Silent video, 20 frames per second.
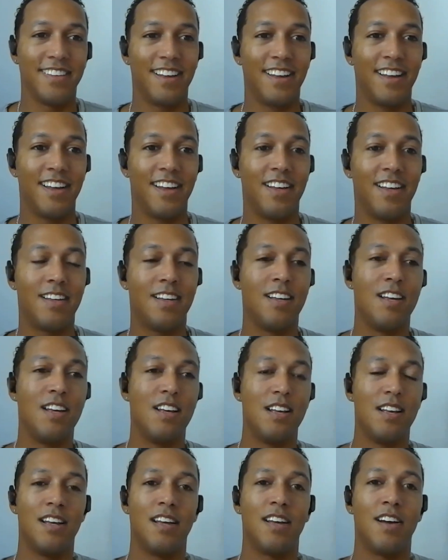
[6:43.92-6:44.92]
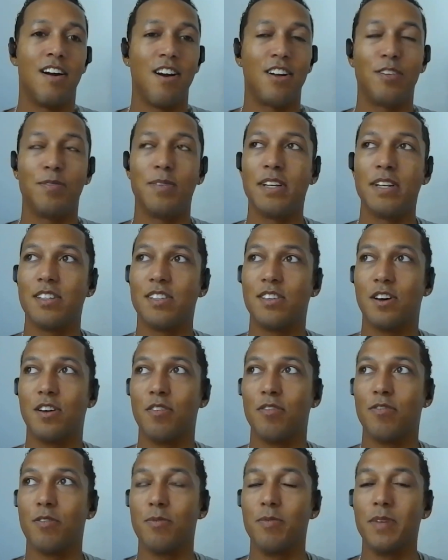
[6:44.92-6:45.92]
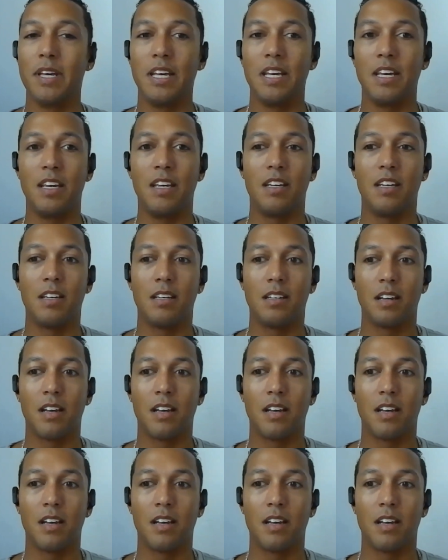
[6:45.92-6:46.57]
uh, argument. And so for me,